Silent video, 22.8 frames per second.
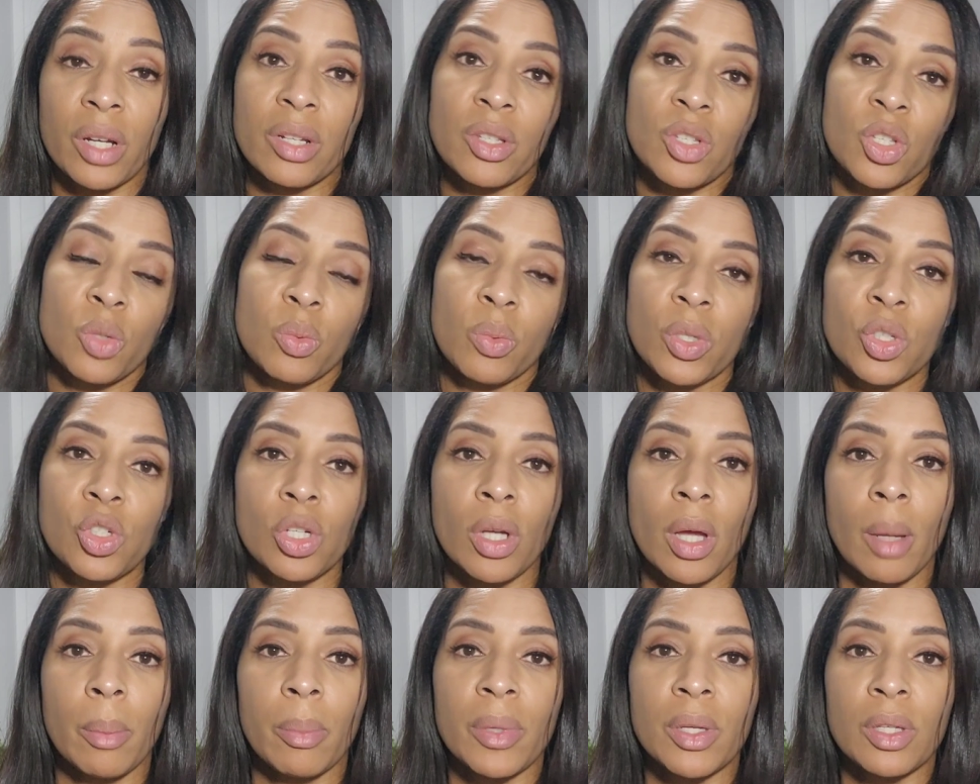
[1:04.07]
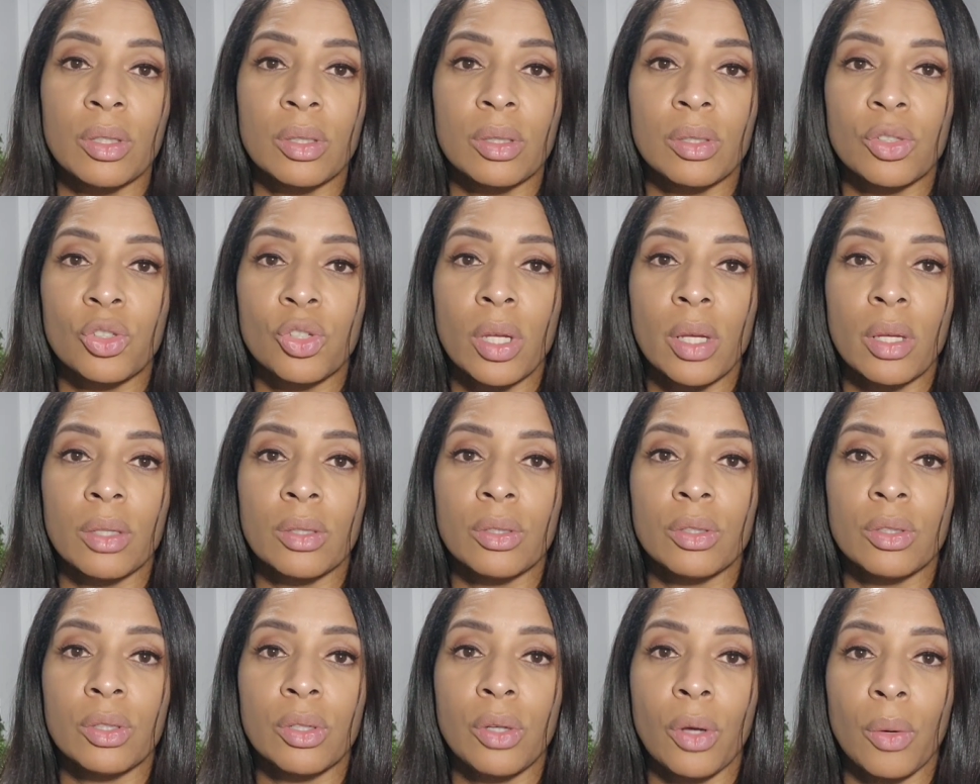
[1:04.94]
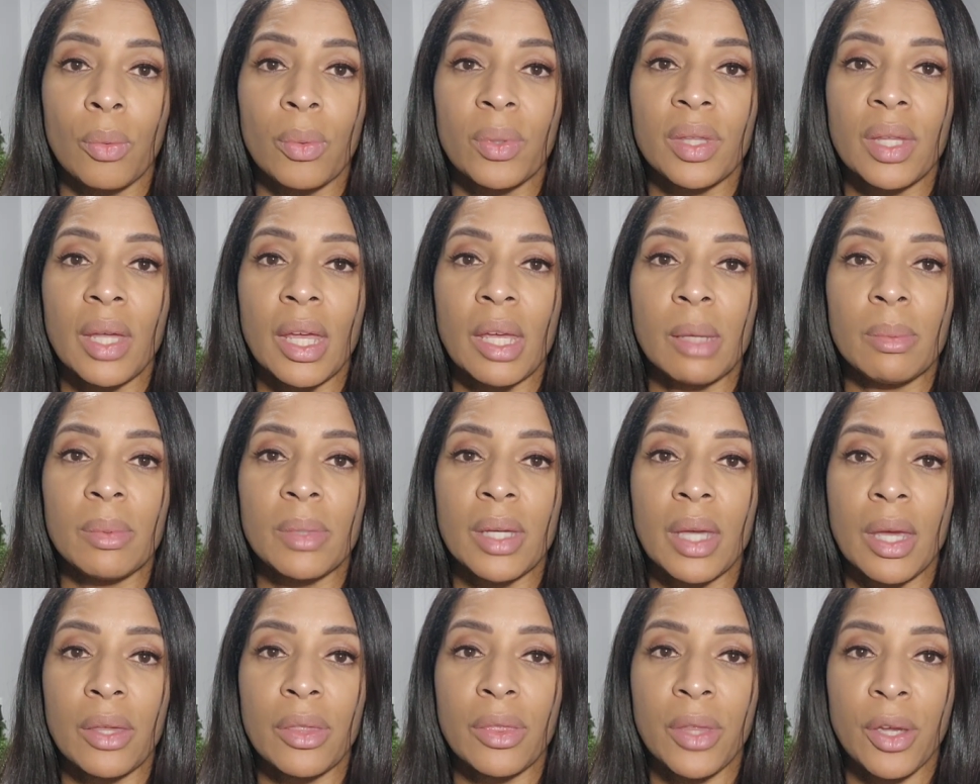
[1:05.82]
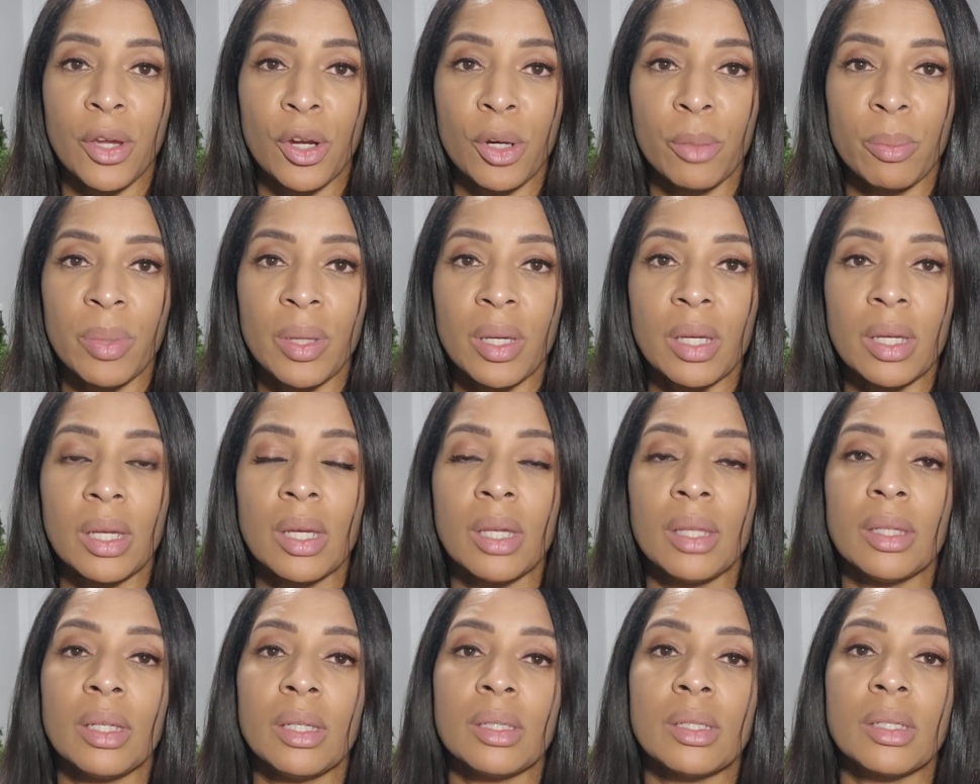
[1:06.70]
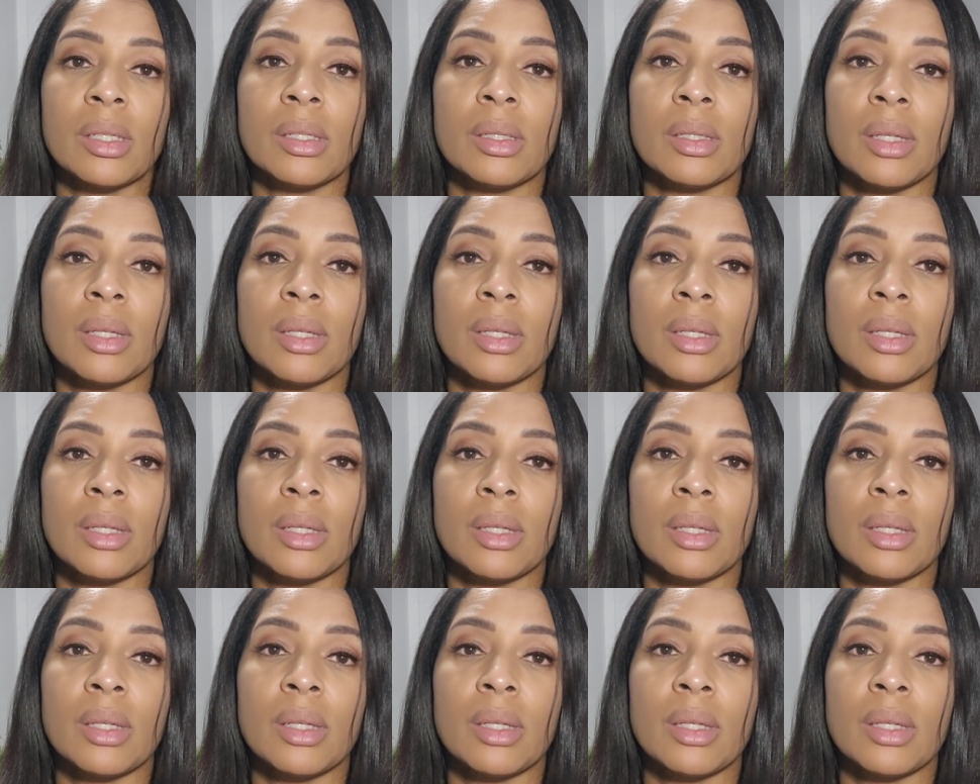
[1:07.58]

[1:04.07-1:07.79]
gonna switch up and go with the ABA therapy and then